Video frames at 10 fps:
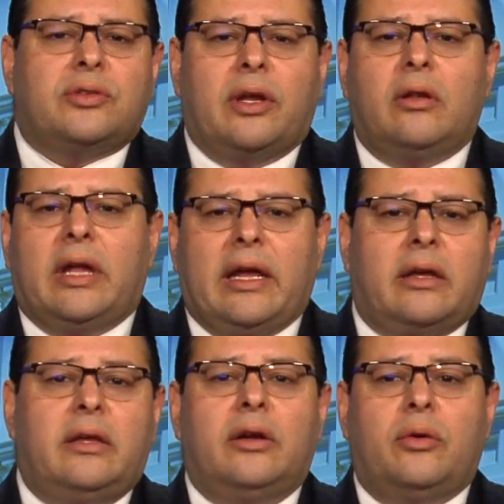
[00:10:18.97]
They don't like,
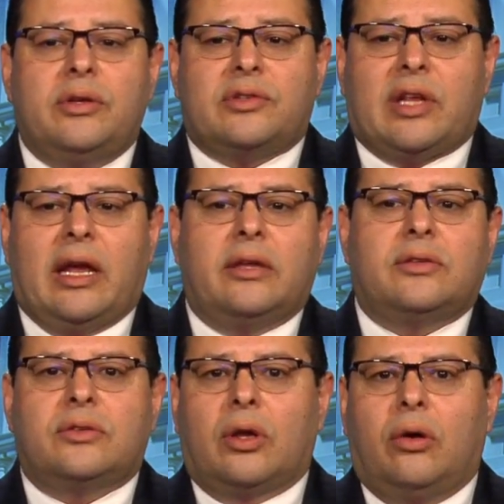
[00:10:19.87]
you know, his stance,
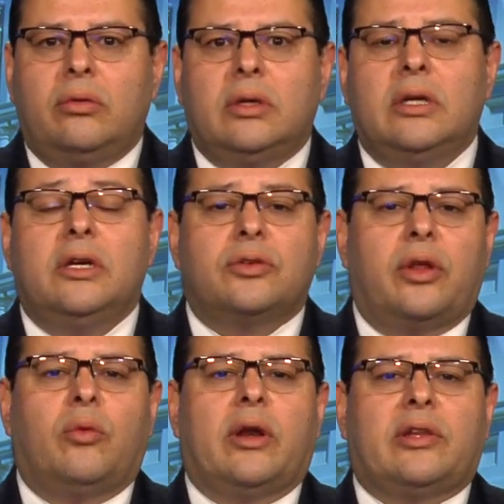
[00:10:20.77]
his tone, so they
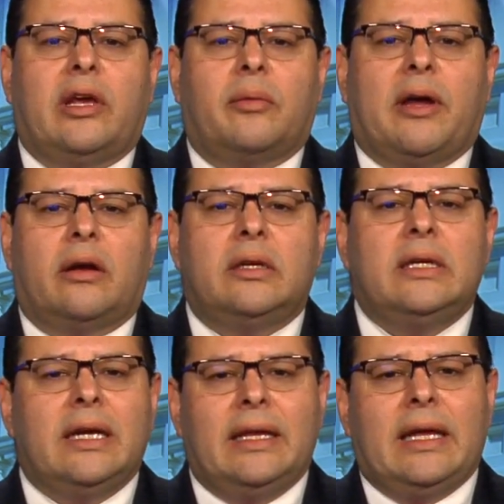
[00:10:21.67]
want to take him out.
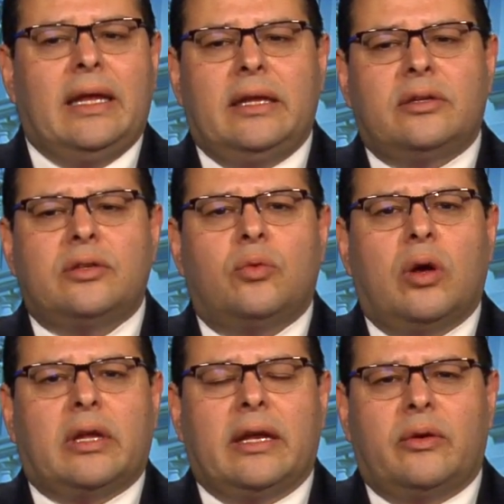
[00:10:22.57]
And it doesn't
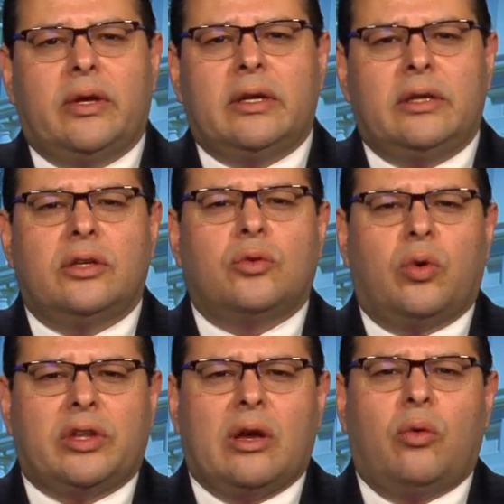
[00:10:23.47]
work that way. It doesn't
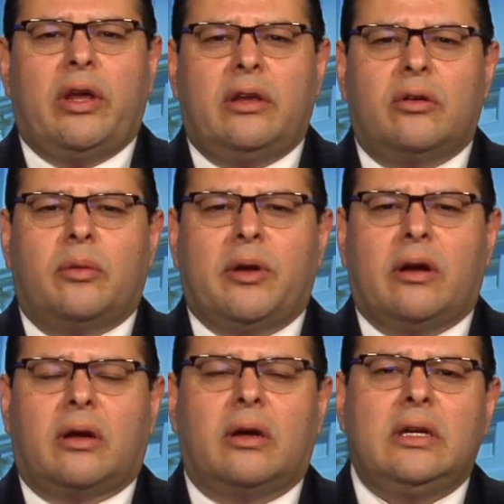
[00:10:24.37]
work that way here in
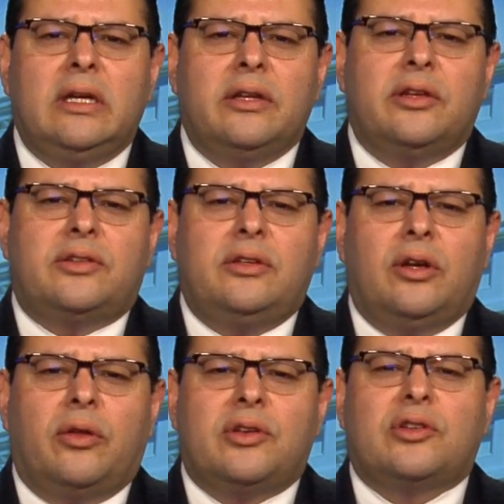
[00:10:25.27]
America. You
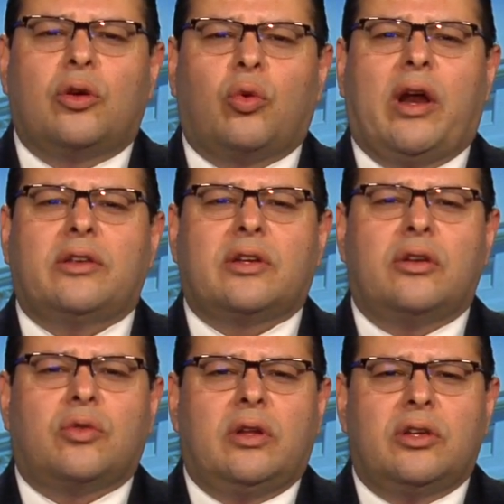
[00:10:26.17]
know, this is the greatest
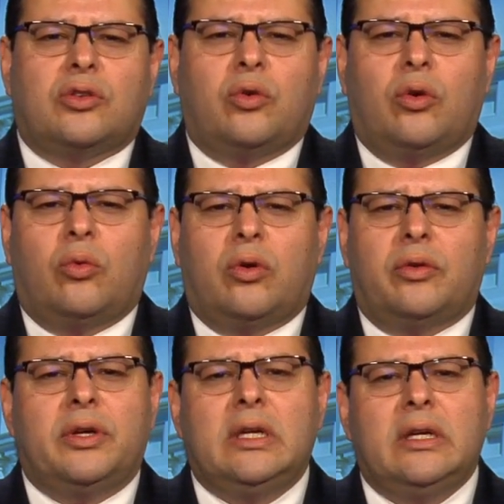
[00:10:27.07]
country in the history of the
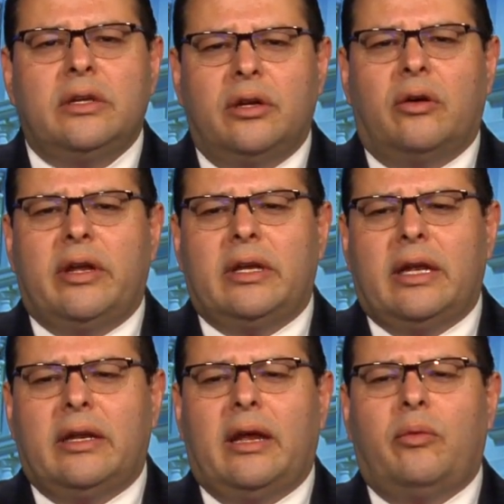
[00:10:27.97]
world. You know, and
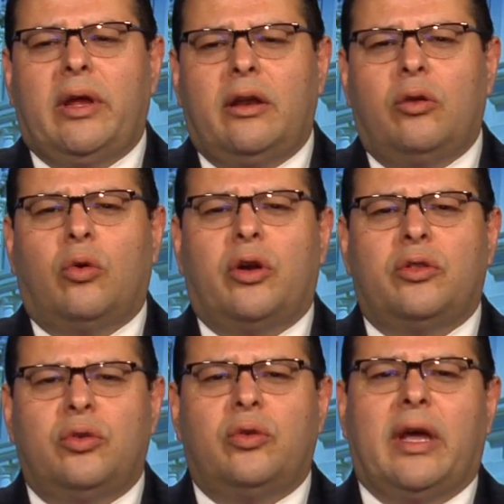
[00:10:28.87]
in order to
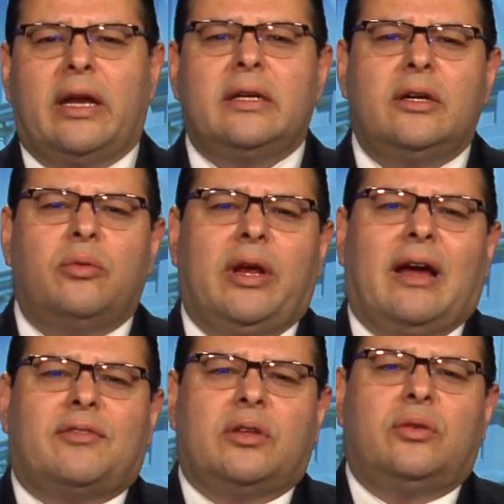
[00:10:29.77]
do that, we
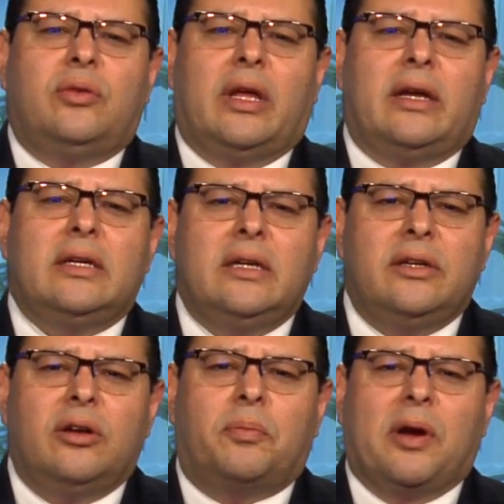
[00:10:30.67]
have to do that.
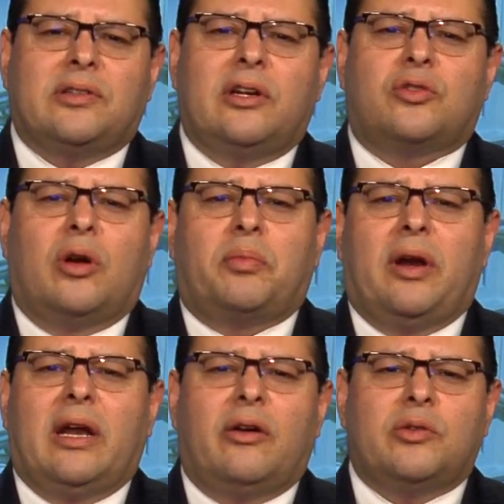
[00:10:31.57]
You know, President Trump right
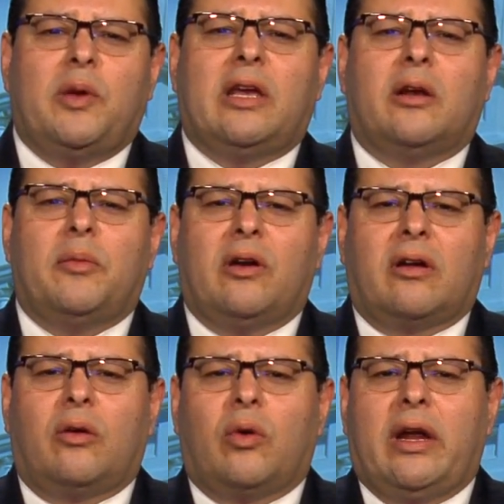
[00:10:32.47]
now is making
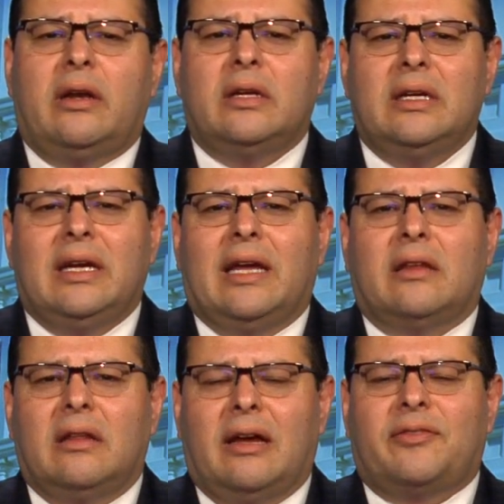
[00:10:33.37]
America great, and the
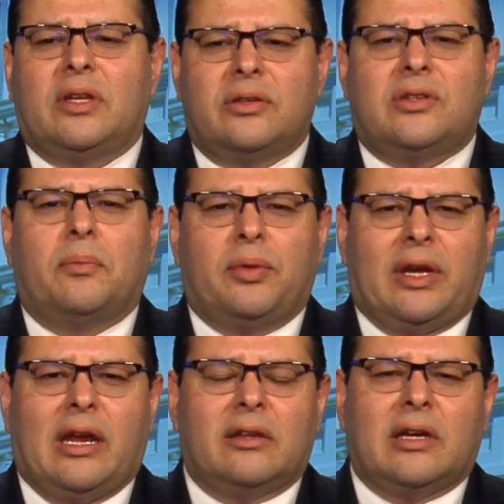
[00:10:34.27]
left simply
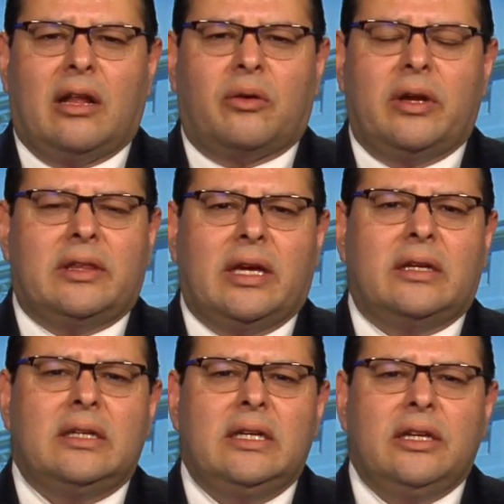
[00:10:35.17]
can't tolerate that.
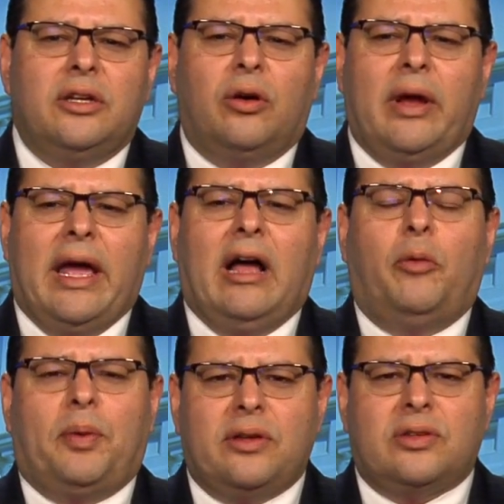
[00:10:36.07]
You know,
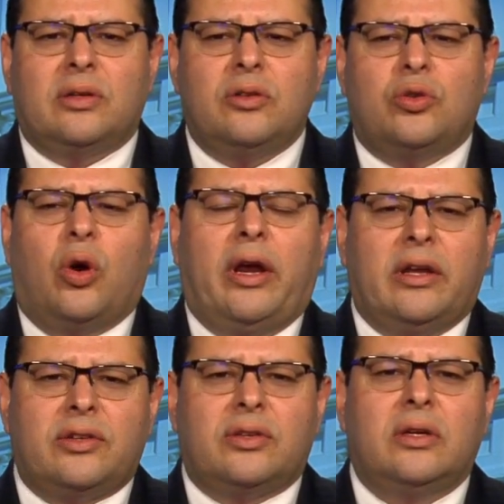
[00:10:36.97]
help us, join
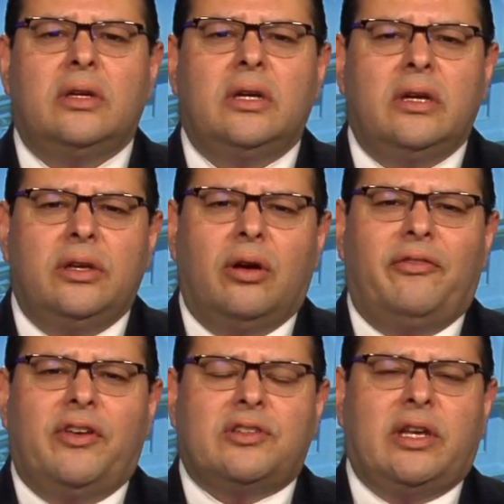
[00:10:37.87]
us. You know,
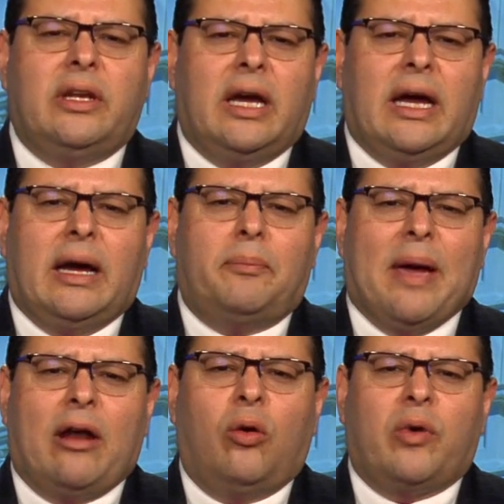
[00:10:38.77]
visit
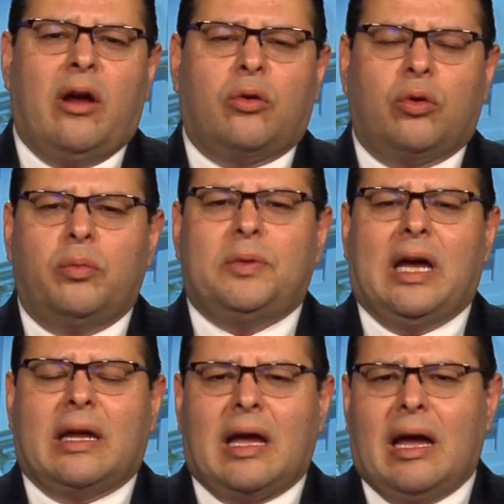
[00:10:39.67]

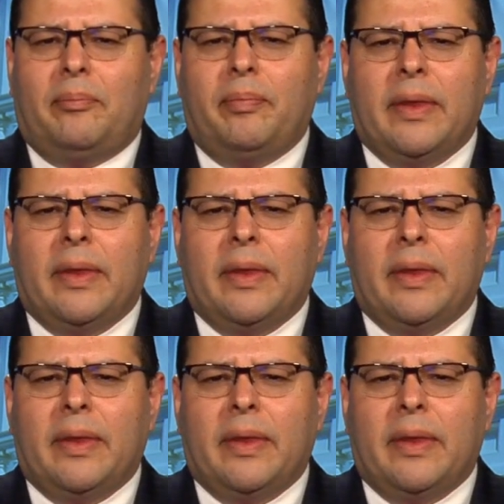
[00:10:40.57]
battlegroundgroup.com.